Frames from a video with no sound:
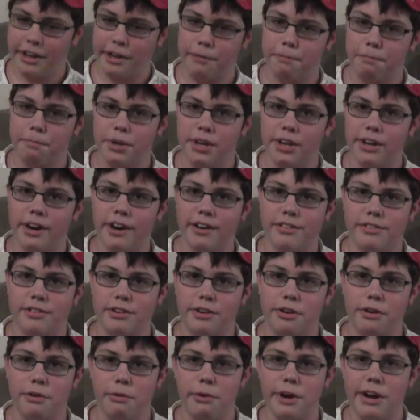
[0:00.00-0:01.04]
I could beat
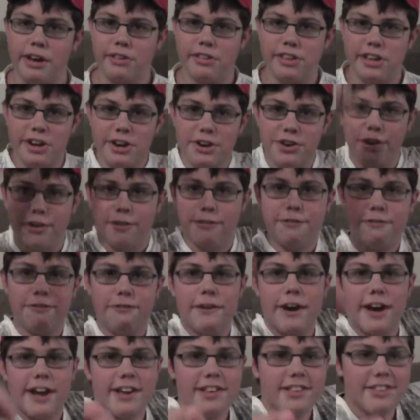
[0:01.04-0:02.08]
Austin in a race. In your
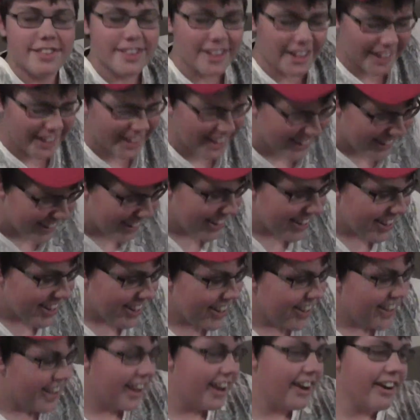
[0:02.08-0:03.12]
face!
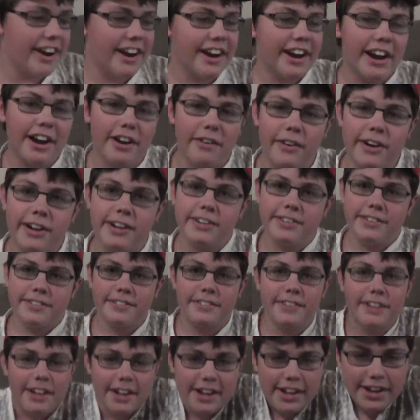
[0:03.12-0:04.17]
Alright, anyway.
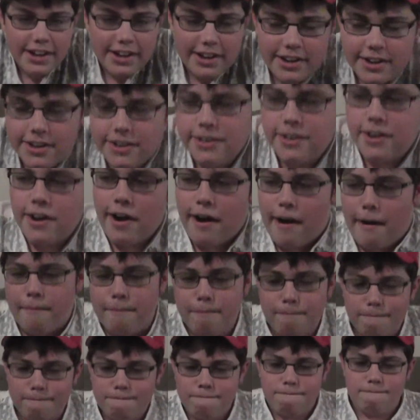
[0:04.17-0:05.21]

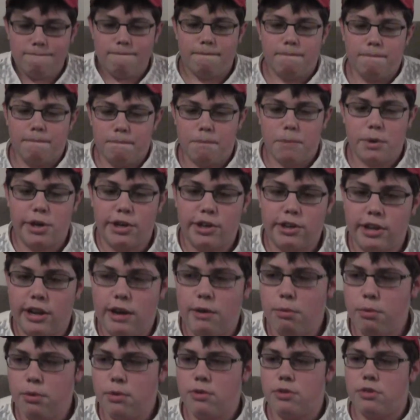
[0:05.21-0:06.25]
But
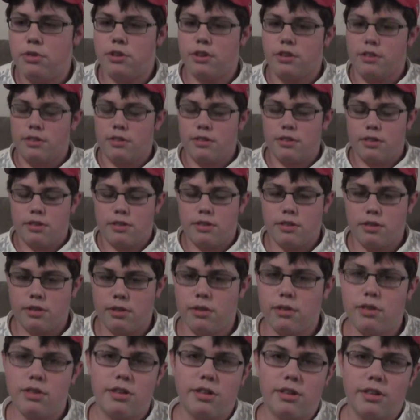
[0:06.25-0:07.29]
they were
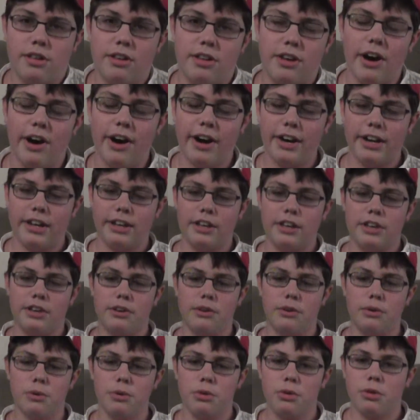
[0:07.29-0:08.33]
just cutting
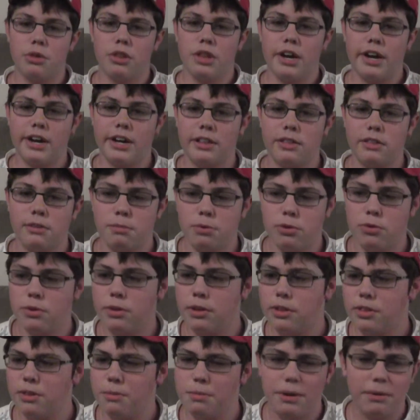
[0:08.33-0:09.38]
huge lines in
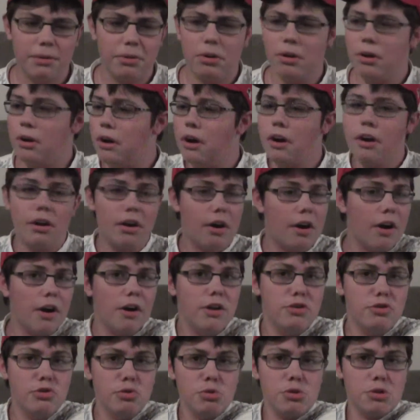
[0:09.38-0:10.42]
between the gym. I was like,
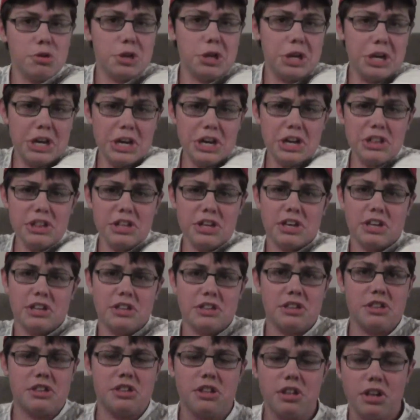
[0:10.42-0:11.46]
are you seeing
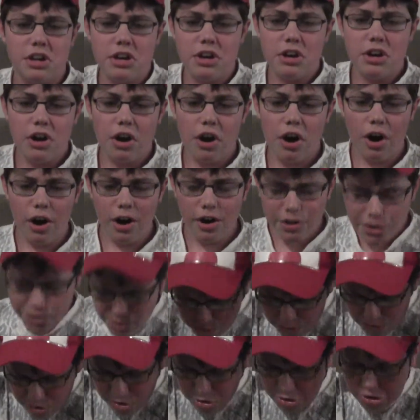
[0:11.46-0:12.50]
this? Are
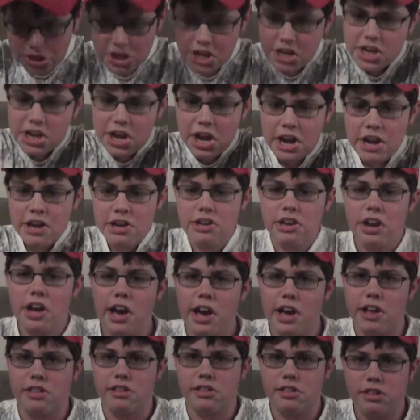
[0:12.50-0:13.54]
you seeing
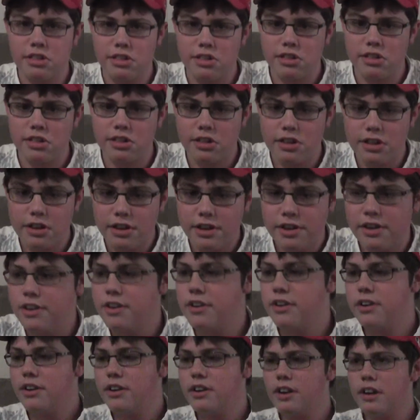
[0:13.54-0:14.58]
this?
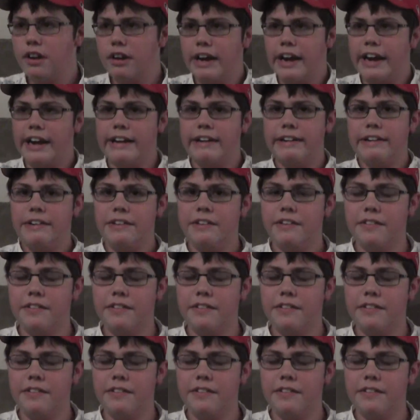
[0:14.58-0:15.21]
Alright.